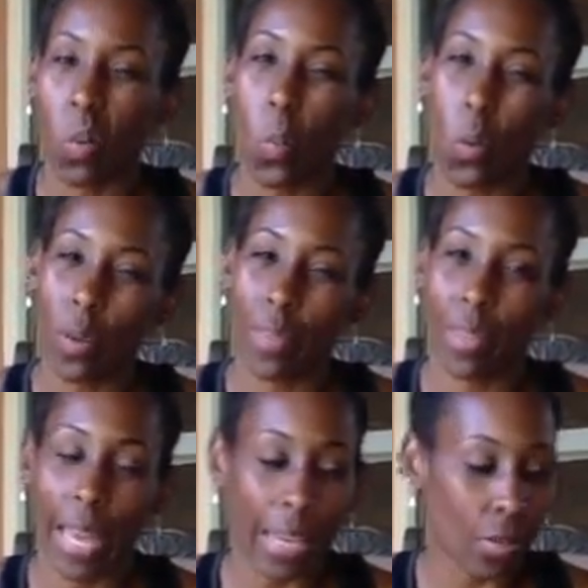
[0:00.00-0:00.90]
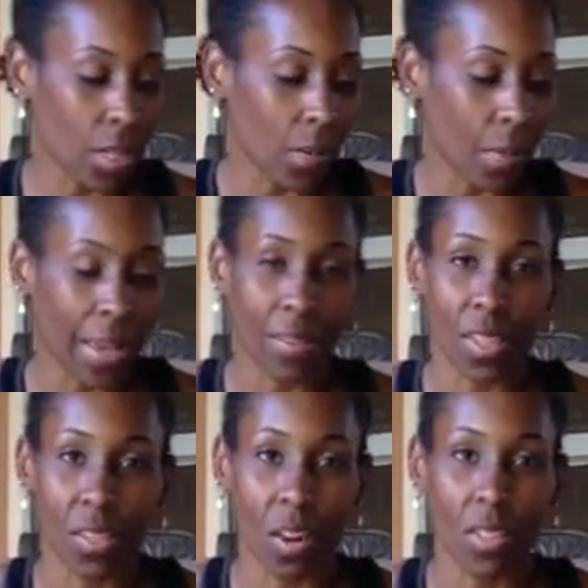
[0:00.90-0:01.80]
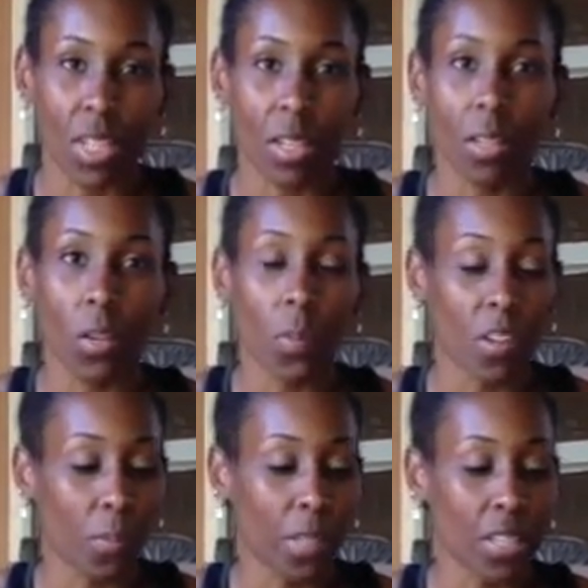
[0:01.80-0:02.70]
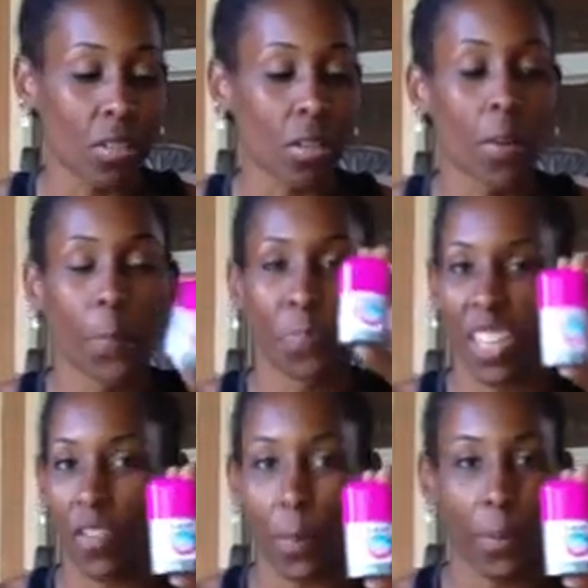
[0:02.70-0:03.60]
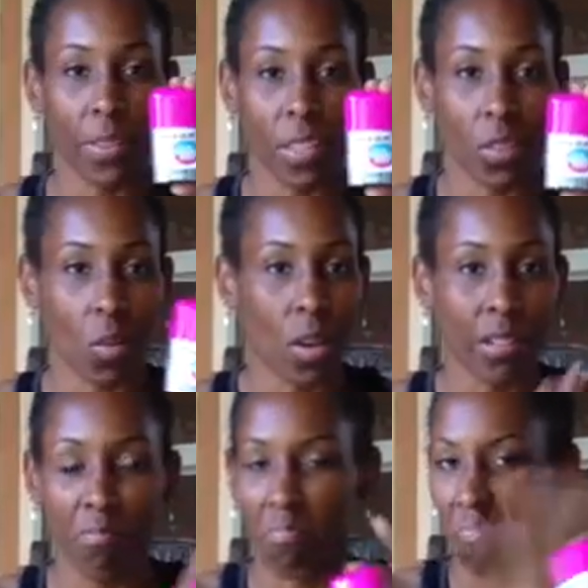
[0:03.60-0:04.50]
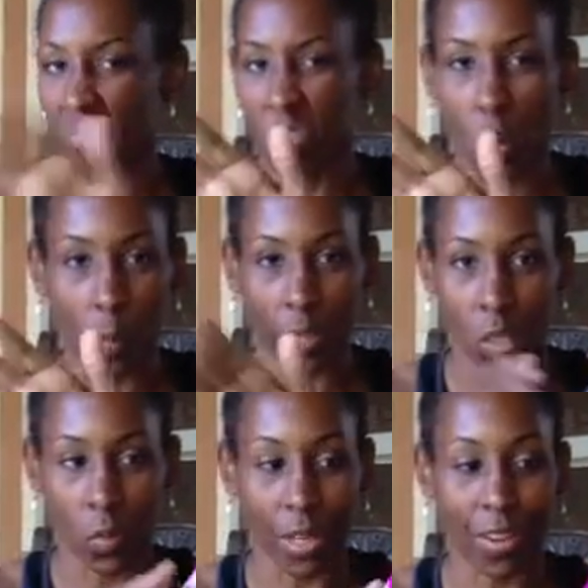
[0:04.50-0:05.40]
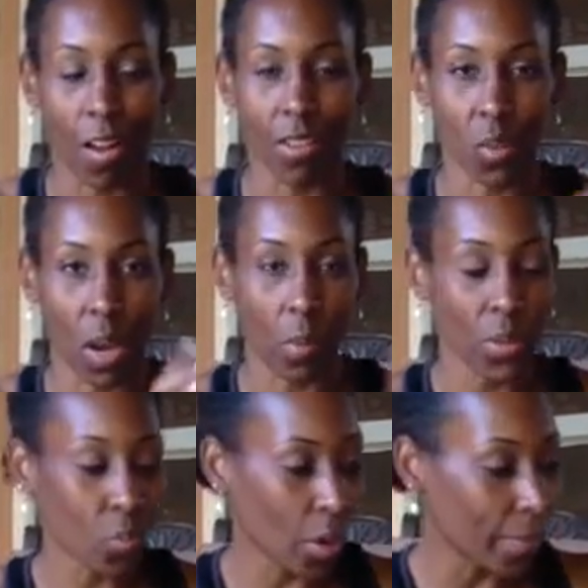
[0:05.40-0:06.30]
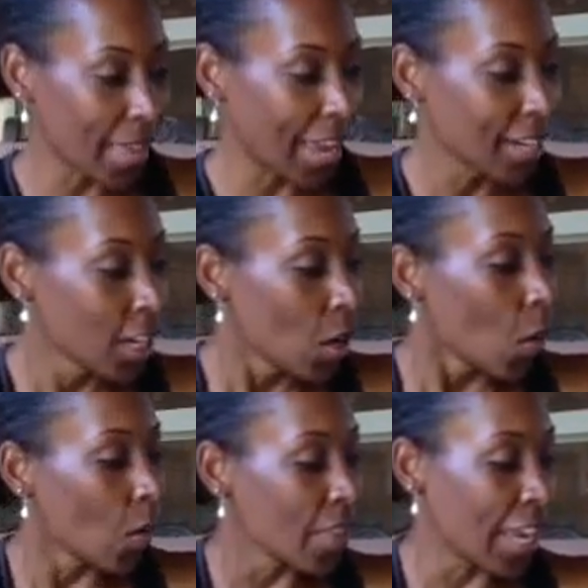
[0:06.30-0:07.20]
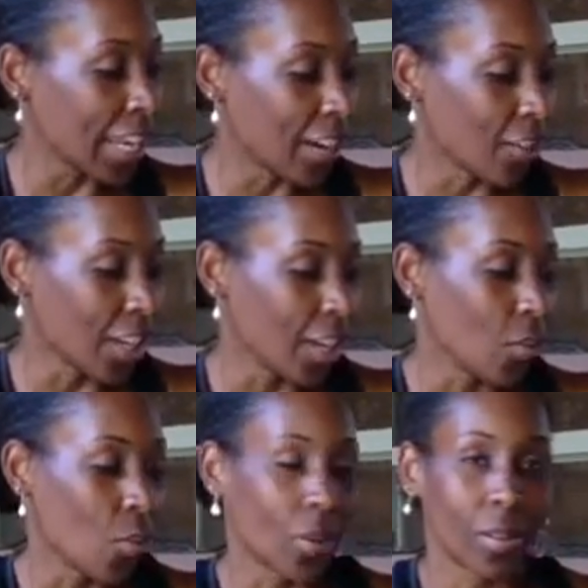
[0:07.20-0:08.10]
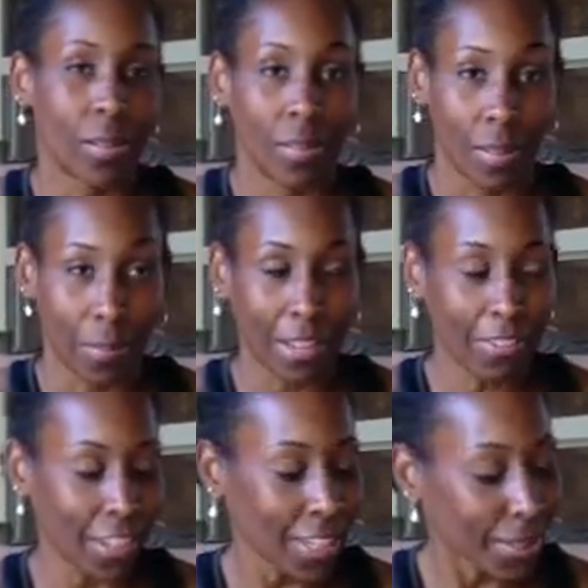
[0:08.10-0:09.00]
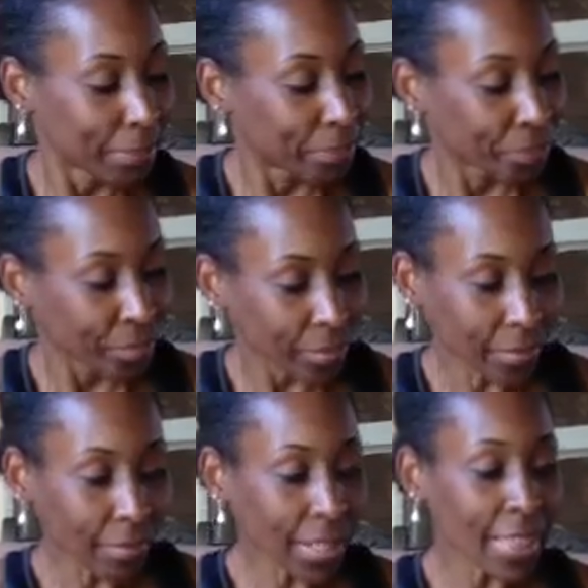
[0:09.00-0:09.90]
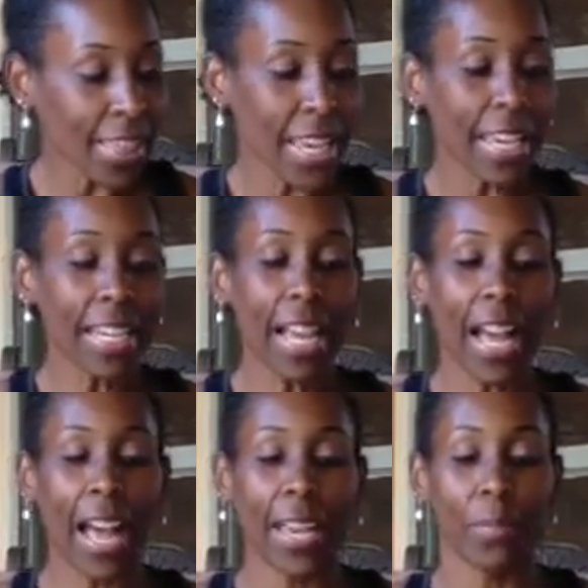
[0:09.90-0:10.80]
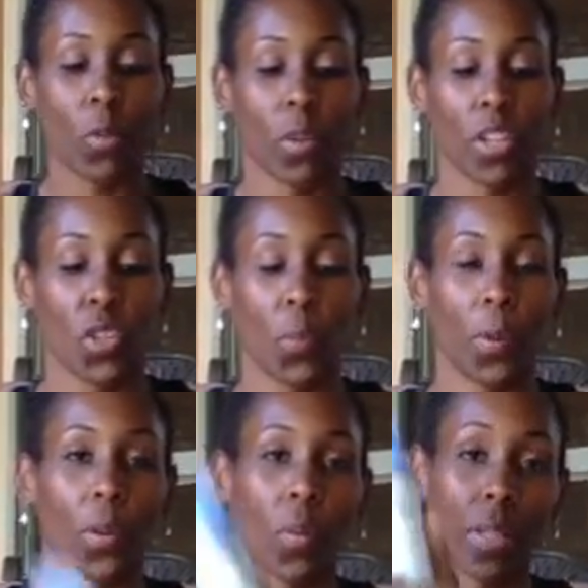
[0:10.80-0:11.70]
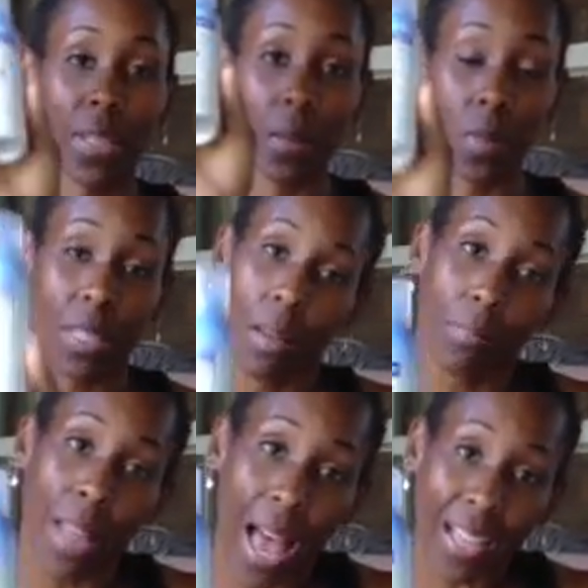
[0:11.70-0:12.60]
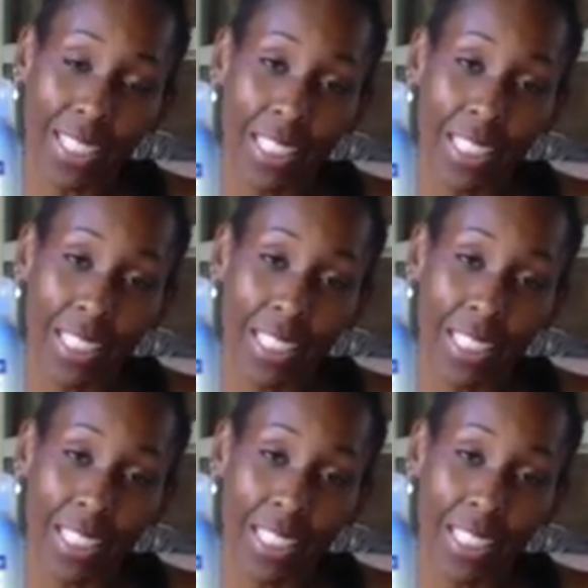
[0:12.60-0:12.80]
more than 8 or 10 miles, I start to get a little bit of blister. If I put this on, no blistering at all. So I always rub that on that area or on my feet. Then I am going to put on some sunblock.